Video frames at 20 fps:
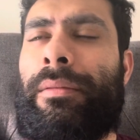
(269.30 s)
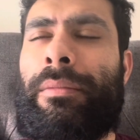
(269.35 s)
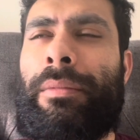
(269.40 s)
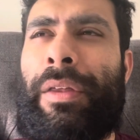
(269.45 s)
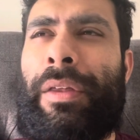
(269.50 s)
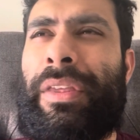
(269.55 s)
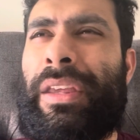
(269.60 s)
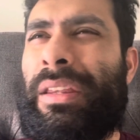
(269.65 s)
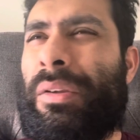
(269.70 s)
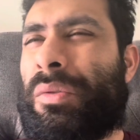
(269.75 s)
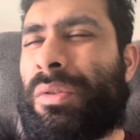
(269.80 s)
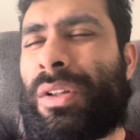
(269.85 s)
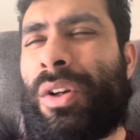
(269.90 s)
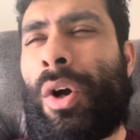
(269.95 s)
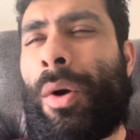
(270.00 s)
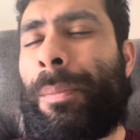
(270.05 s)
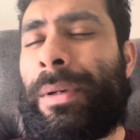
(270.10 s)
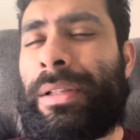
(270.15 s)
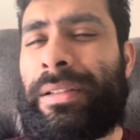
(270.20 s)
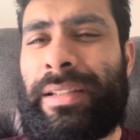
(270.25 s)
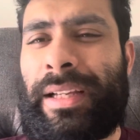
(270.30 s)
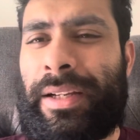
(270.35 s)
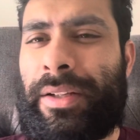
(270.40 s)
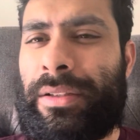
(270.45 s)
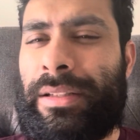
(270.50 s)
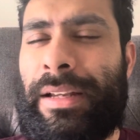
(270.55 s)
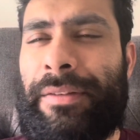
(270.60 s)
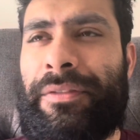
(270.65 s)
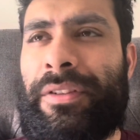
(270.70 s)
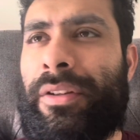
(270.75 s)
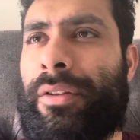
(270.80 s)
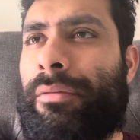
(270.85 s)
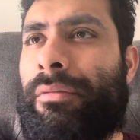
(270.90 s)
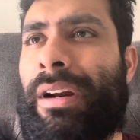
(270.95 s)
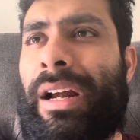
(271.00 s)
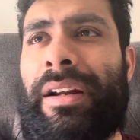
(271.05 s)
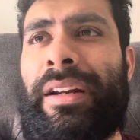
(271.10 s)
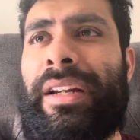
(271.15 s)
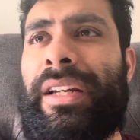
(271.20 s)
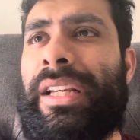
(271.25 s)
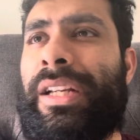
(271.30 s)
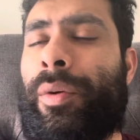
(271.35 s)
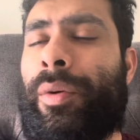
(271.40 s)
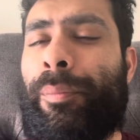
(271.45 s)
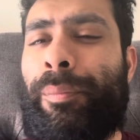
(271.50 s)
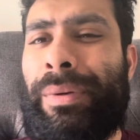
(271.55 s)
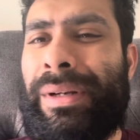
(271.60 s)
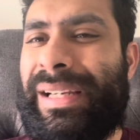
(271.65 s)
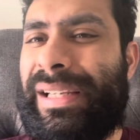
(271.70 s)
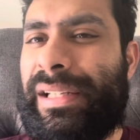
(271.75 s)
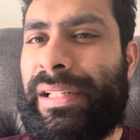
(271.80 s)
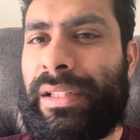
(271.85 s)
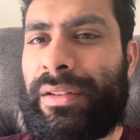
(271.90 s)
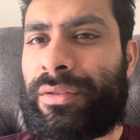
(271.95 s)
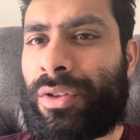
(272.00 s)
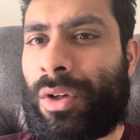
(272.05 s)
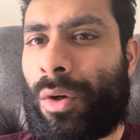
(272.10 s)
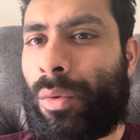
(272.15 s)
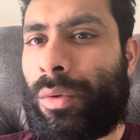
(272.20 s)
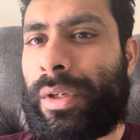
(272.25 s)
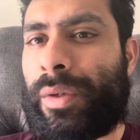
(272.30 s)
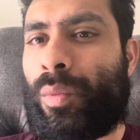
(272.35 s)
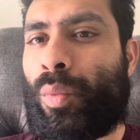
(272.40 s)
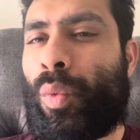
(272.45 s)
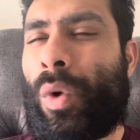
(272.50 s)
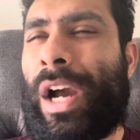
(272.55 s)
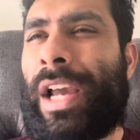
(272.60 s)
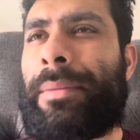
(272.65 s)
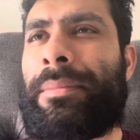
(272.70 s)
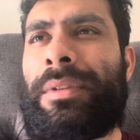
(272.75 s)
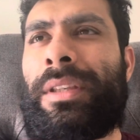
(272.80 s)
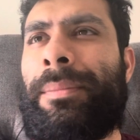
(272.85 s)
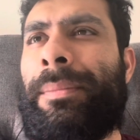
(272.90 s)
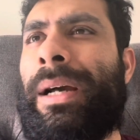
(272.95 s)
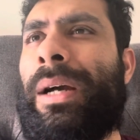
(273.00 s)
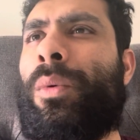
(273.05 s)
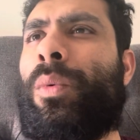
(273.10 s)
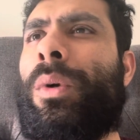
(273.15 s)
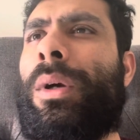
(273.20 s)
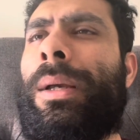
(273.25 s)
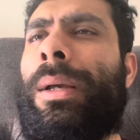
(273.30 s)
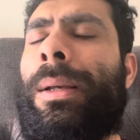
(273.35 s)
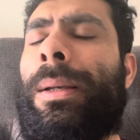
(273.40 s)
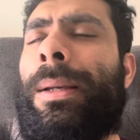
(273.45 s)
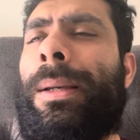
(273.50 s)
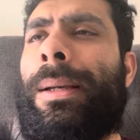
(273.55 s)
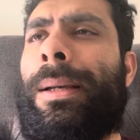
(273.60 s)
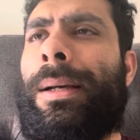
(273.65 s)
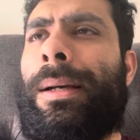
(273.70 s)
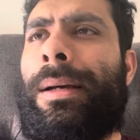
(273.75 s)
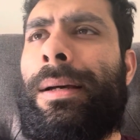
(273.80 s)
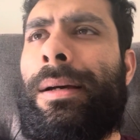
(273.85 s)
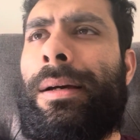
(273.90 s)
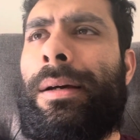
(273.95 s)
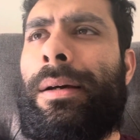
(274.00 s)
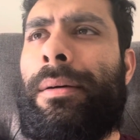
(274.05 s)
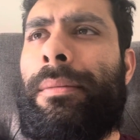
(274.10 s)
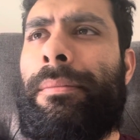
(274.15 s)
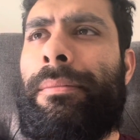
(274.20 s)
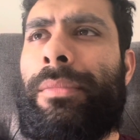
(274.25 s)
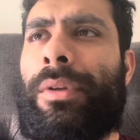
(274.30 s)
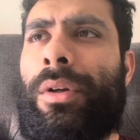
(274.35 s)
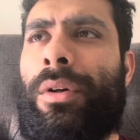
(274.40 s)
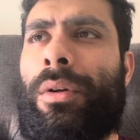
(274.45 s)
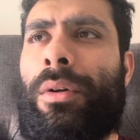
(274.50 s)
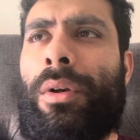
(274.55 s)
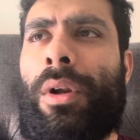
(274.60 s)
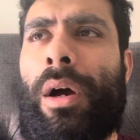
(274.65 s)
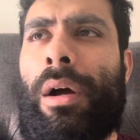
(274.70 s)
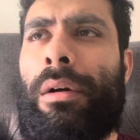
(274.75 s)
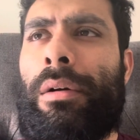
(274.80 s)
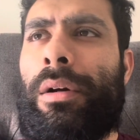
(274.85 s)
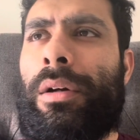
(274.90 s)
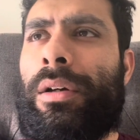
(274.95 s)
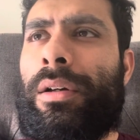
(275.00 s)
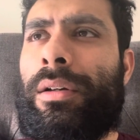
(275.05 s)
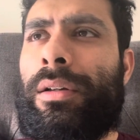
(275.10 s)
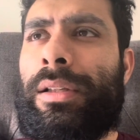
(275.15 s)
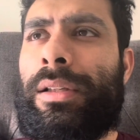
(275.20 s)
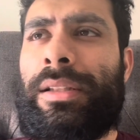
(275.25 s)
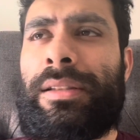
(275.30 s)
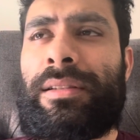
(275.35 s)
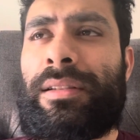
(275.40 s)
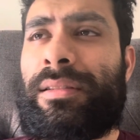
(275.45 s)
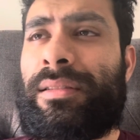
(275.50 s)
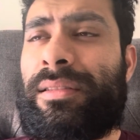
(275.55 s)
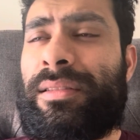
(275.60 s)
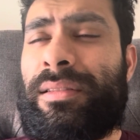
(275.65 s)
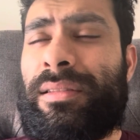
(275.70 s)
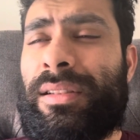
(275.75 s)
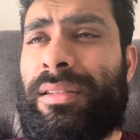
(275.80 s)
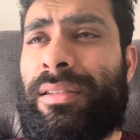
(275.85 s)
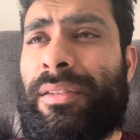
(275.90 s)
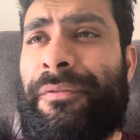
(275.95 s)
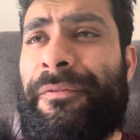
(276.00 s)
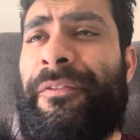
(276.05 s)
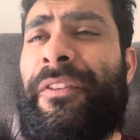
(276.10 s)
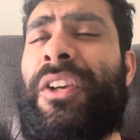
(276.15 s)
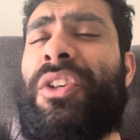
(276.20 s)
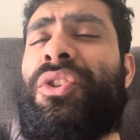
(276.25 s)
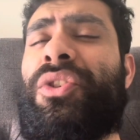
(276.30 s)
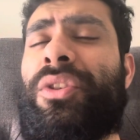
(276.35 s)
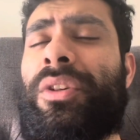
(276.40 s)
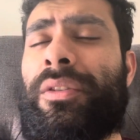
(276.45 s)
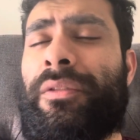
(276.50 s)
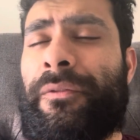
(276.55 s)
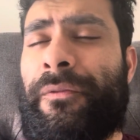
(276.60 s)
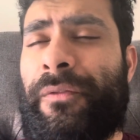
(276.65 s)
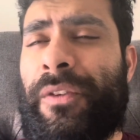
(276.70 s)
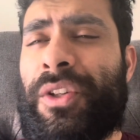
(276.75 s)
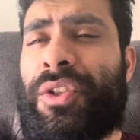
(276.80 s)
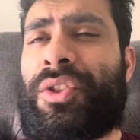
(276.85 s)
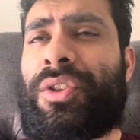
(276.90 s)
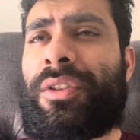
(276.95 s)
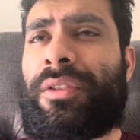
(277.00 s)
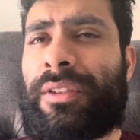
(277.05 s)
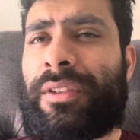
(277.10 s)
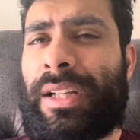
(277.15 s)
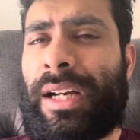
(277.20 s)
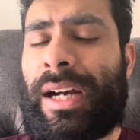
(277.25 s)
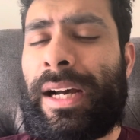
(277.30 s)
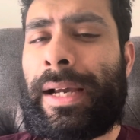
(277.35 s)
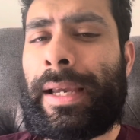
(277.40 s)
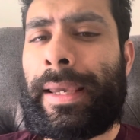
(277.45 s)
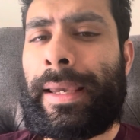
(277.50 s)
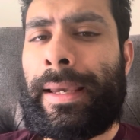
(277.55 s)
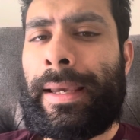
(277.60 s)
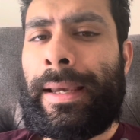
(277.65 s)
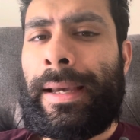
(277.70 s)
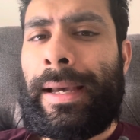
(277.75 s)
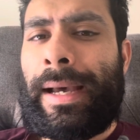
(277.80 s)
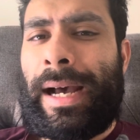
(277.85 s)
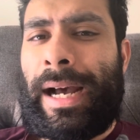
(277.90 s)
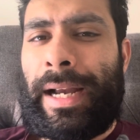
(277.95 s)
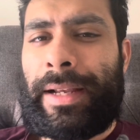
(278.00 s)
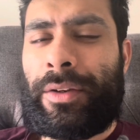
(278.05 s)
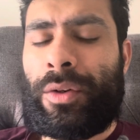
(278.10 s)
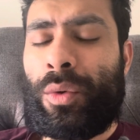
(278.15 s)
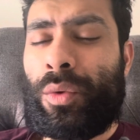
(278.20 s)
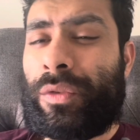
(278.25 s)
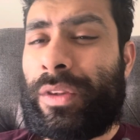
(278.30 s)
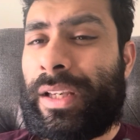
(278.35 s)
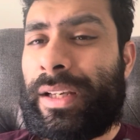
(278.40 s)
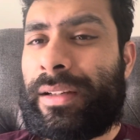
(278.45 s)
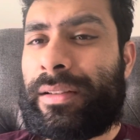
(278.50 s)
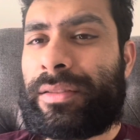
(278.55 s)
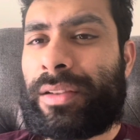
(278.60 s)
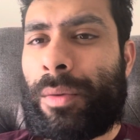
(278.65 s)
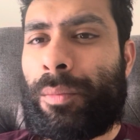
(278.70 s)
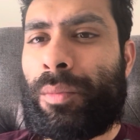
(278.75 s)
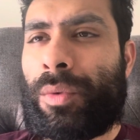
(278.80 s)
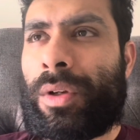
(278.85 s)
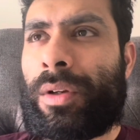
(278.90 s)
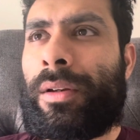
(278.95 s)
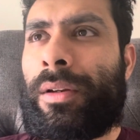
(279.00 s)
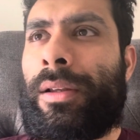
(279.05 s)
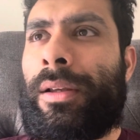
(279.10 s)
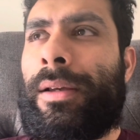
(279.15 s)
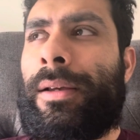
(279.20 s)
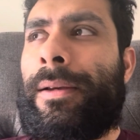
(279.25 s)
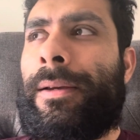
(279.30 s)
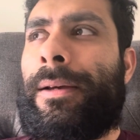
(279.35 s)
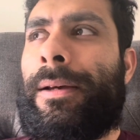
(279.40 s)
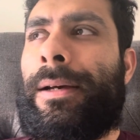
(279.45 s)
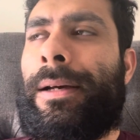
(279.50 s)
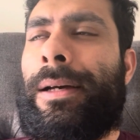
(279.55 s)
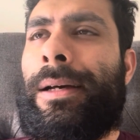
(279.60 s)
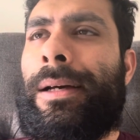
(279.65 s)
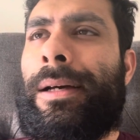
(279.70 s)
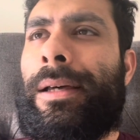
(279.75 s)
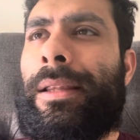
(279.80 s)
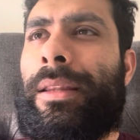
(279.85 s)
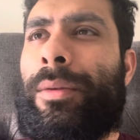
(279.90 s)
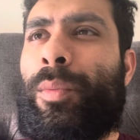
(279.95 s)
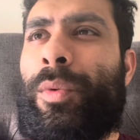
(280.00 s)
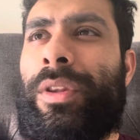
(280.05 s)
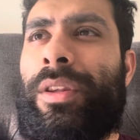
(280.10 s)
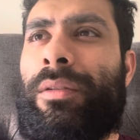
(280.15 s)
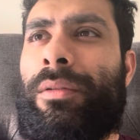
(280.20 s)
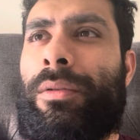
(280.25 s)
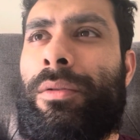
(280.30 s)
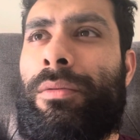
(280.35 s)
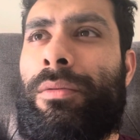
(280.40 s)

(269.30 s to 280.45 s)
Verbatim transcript: I think there was a couple of seconds left in the round and he completely, totally wiped him out. Um, you know, Lara is a, is a vicious, vicious guy. I do think someone uh, with